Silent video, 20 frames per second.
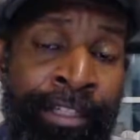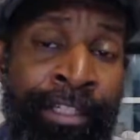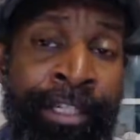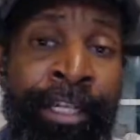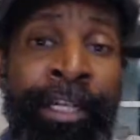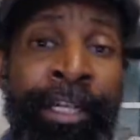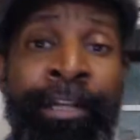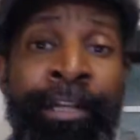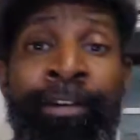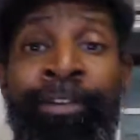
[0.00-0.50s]

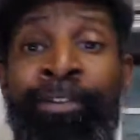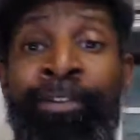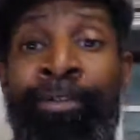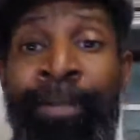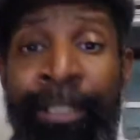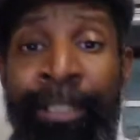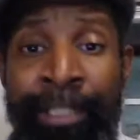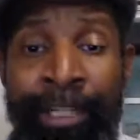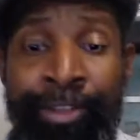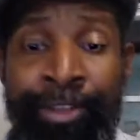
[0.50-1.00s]
tick, who
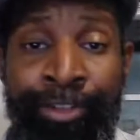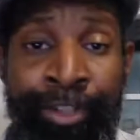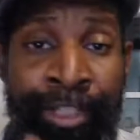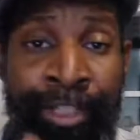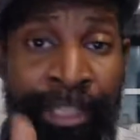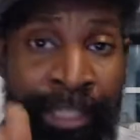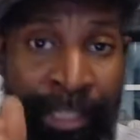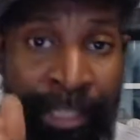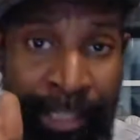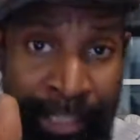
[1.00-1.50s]
is
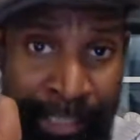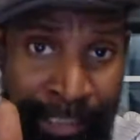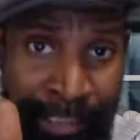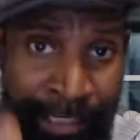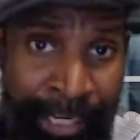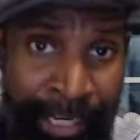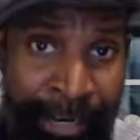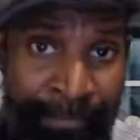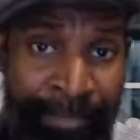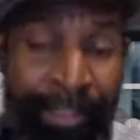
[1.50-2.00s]
interested in the
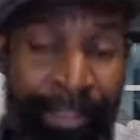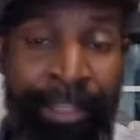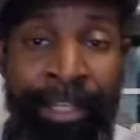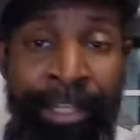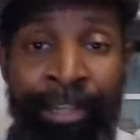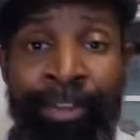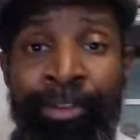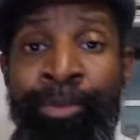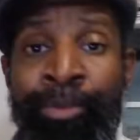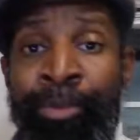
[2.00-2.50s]
same thing that
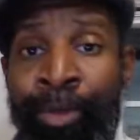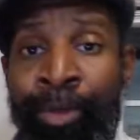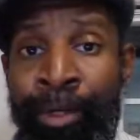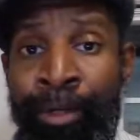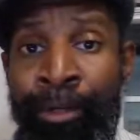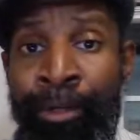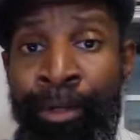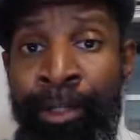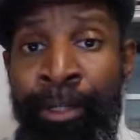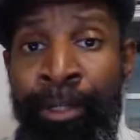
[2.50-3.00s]
you
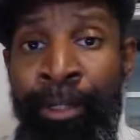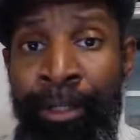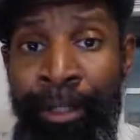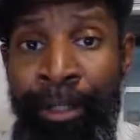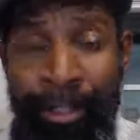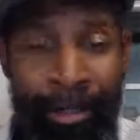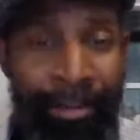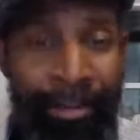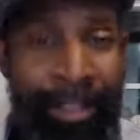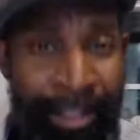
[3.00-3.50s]
were,
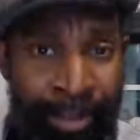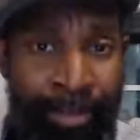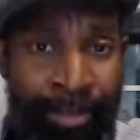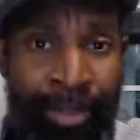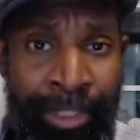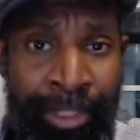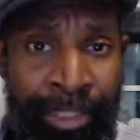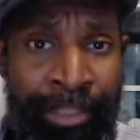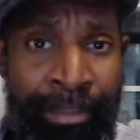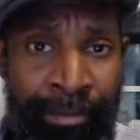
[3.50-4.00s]
that you
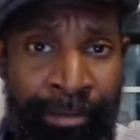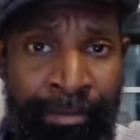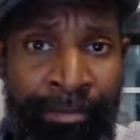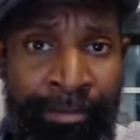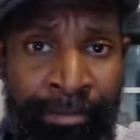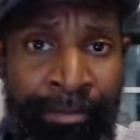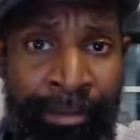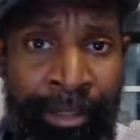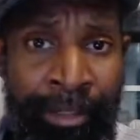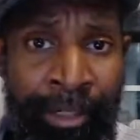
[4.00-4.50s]
just
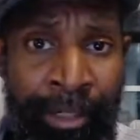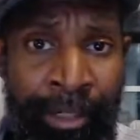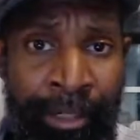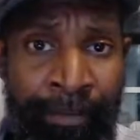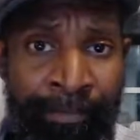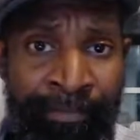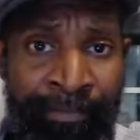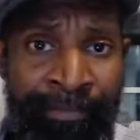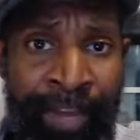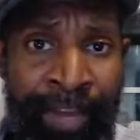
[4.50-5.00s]

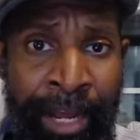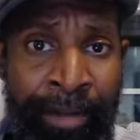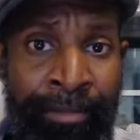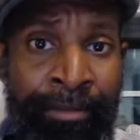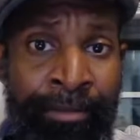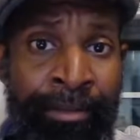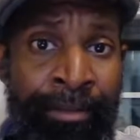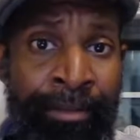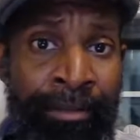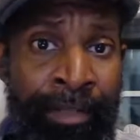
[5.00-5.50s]

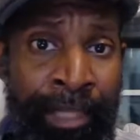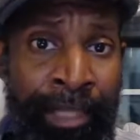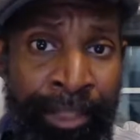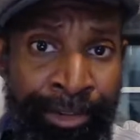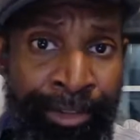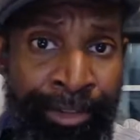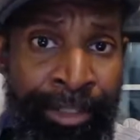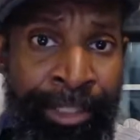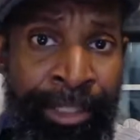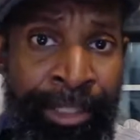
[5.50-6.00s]
found
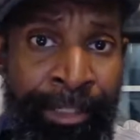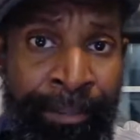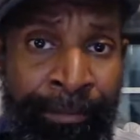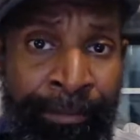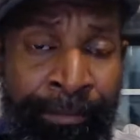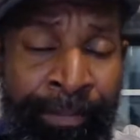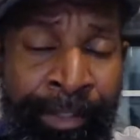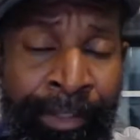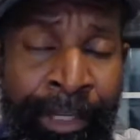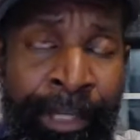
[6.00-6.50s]
interest in.
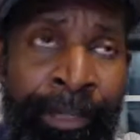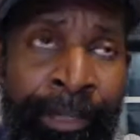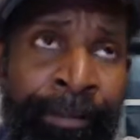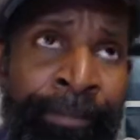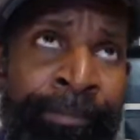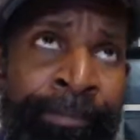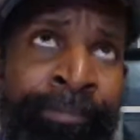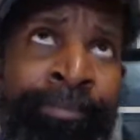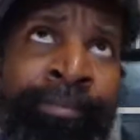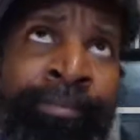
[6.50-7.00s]
Okay.
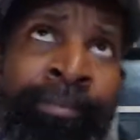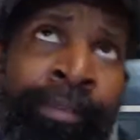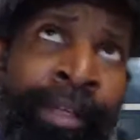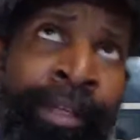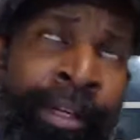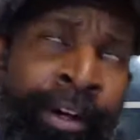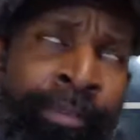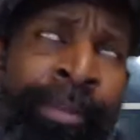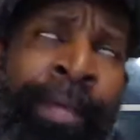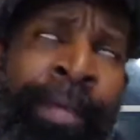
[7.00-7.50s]

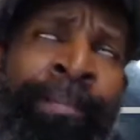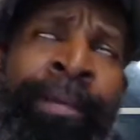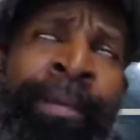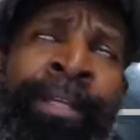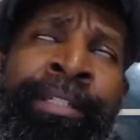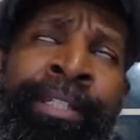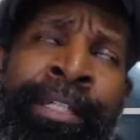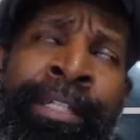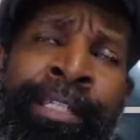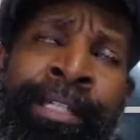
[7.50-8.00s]
Hope that
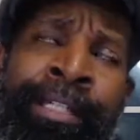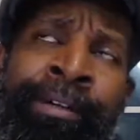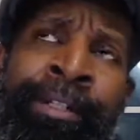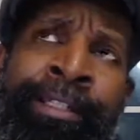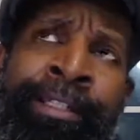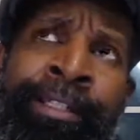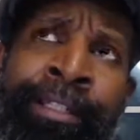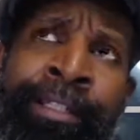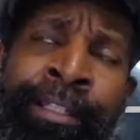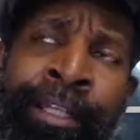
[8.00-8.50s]
makes sense how I
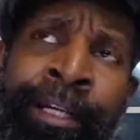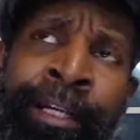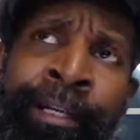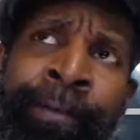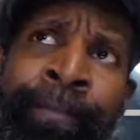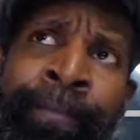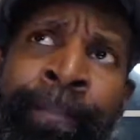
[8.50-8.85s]
said that.